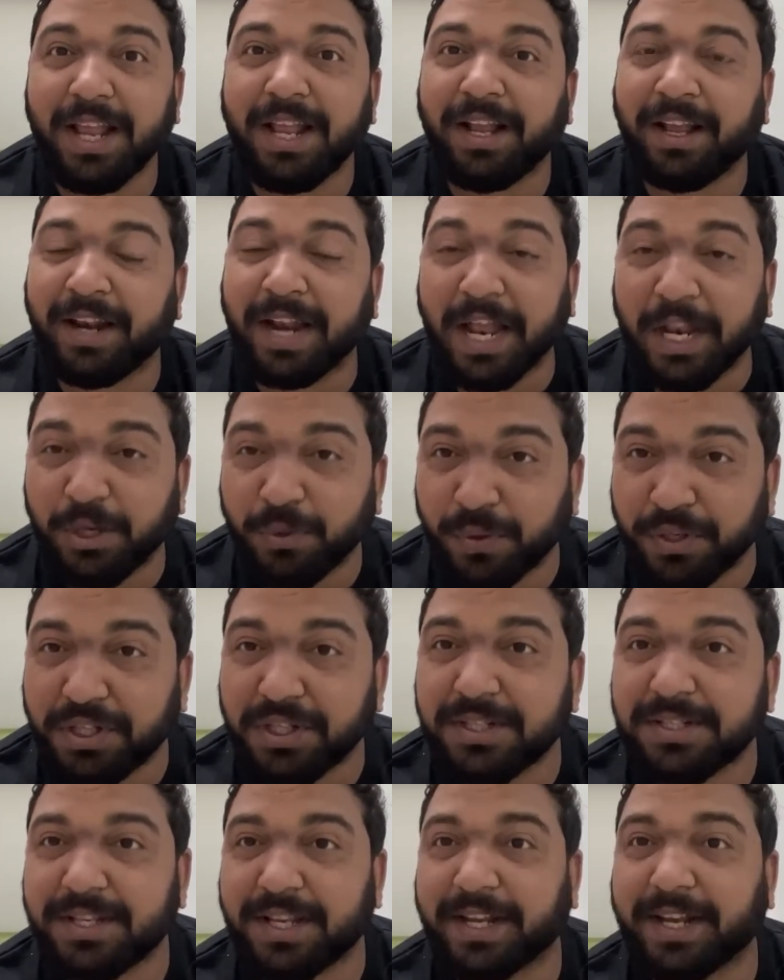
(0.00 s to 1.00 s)

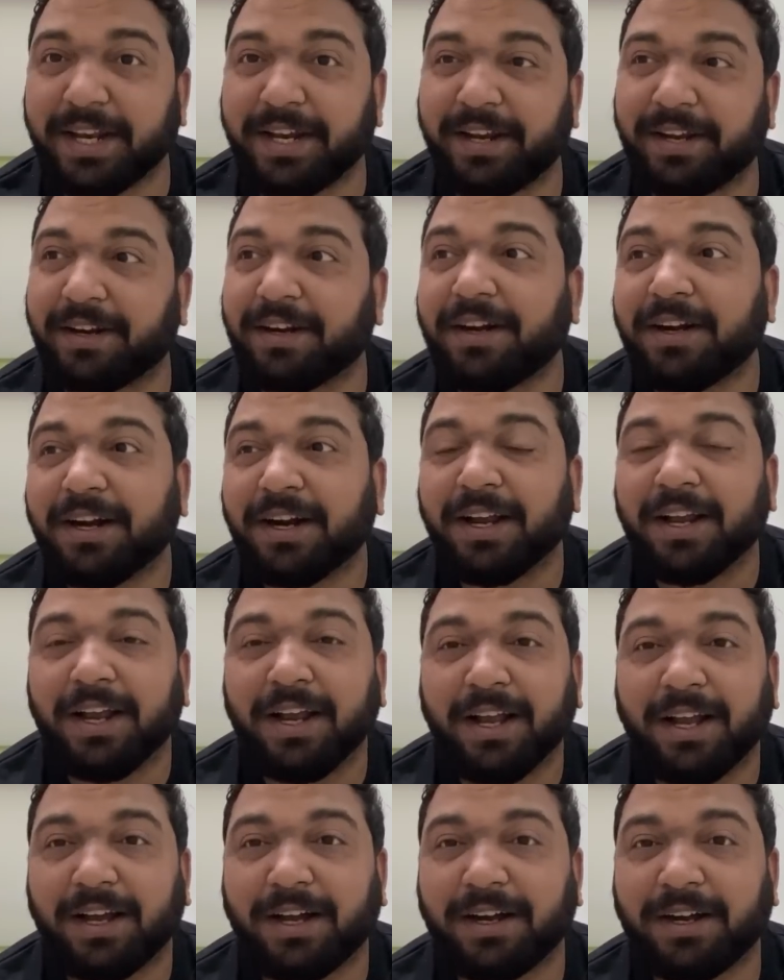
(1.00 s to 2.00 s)
Graduation second year,
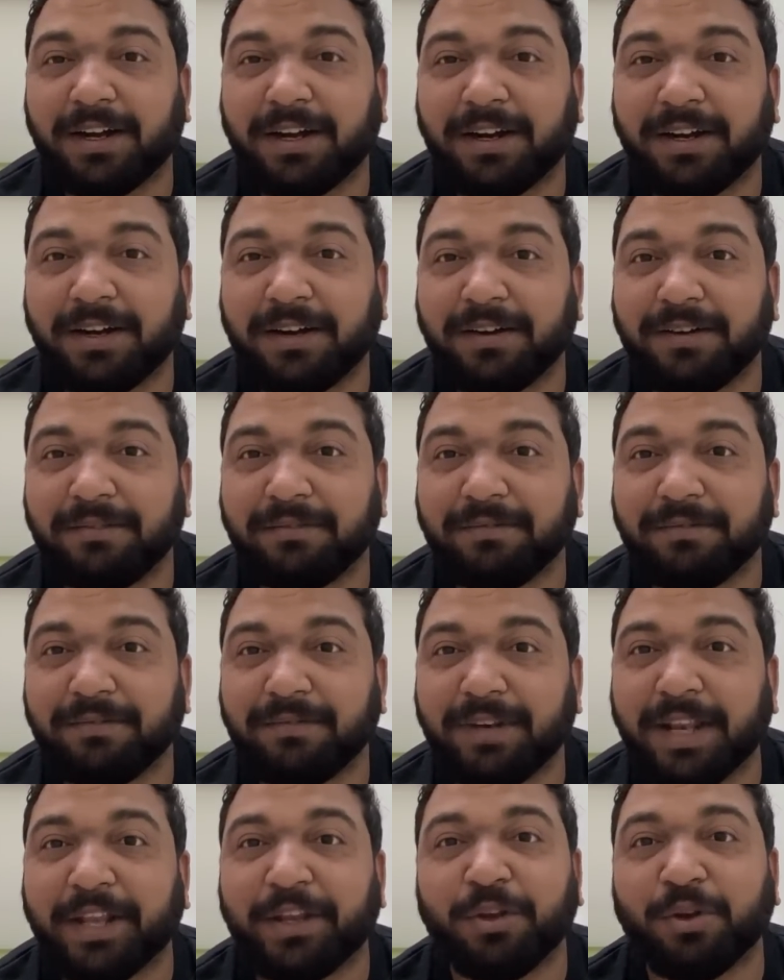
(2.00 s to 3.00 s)
uh,
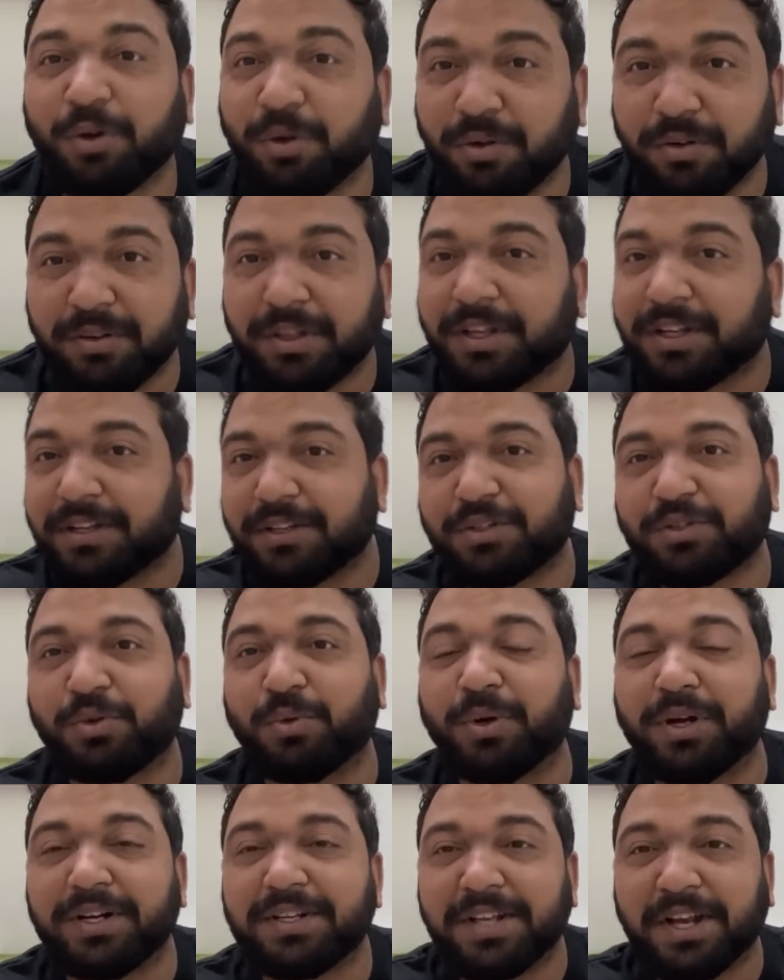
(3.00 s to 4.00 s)
like you know, the
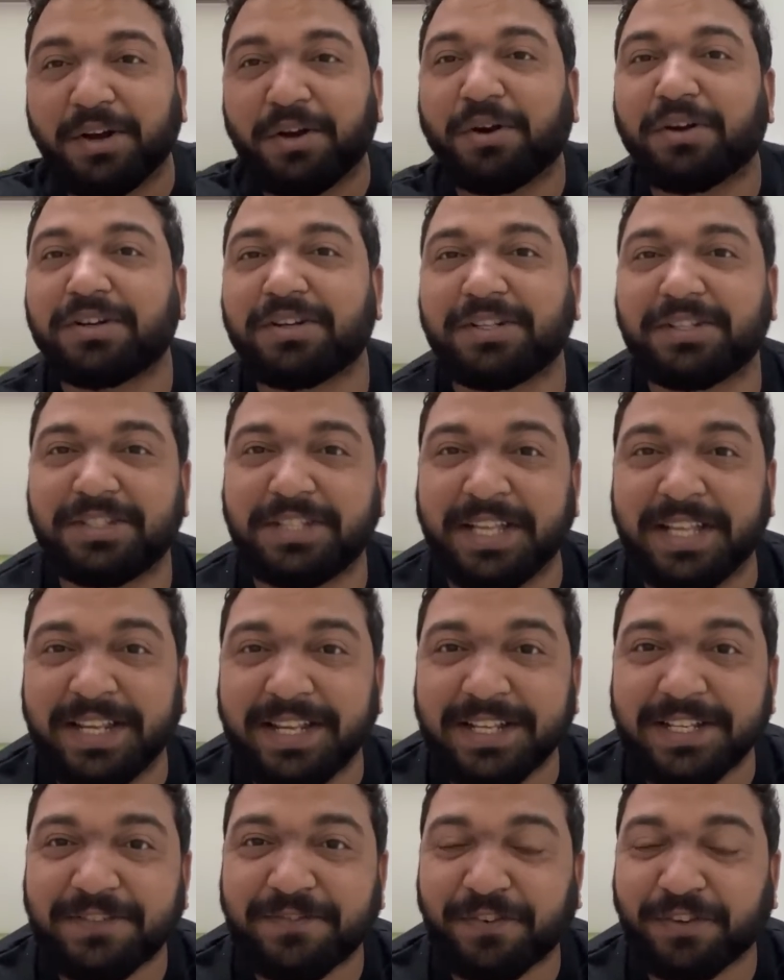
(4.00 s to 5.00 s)
students are not
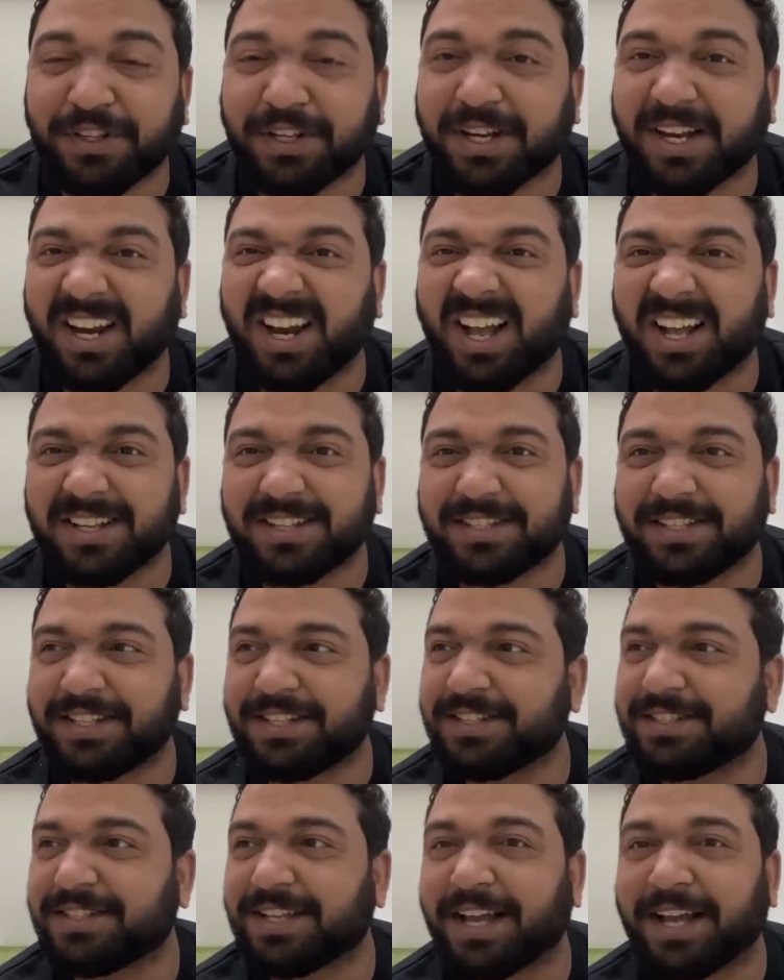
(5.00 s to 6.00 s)
serious for the
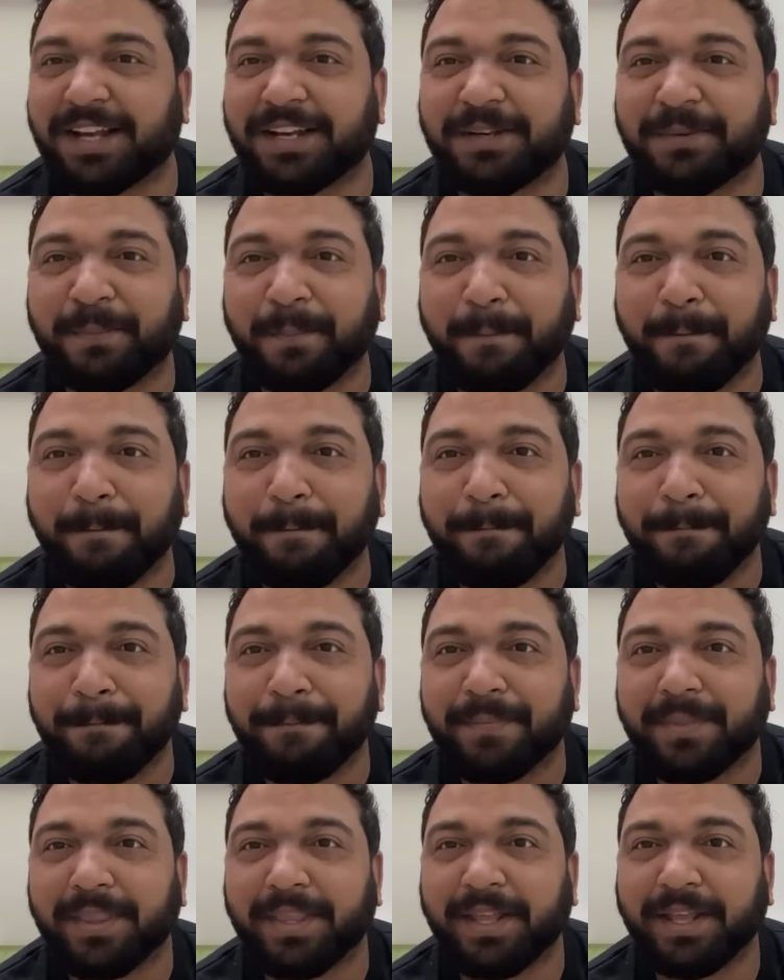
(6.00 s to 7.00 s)
classes and
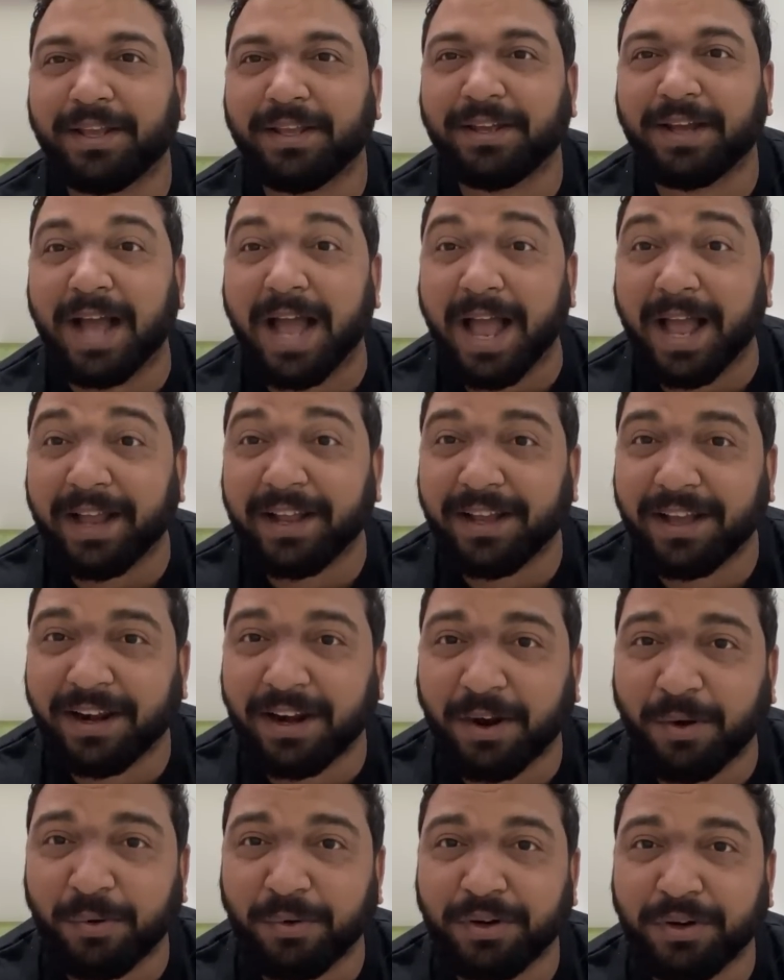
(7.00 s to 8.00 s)
they hang
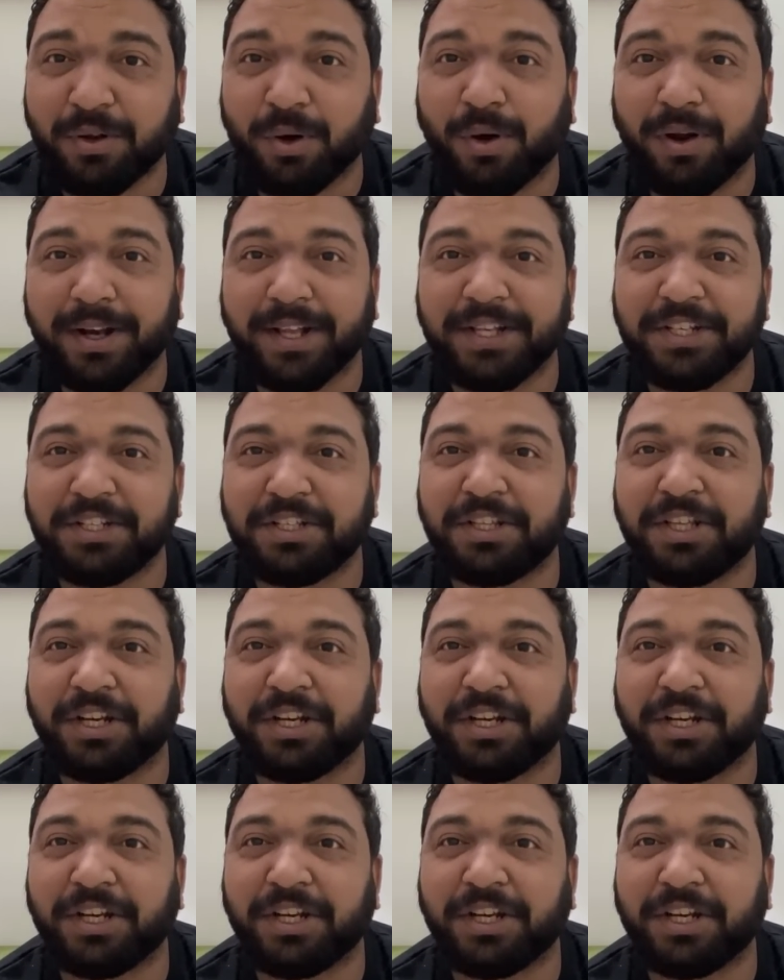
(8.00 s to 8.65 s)
around college.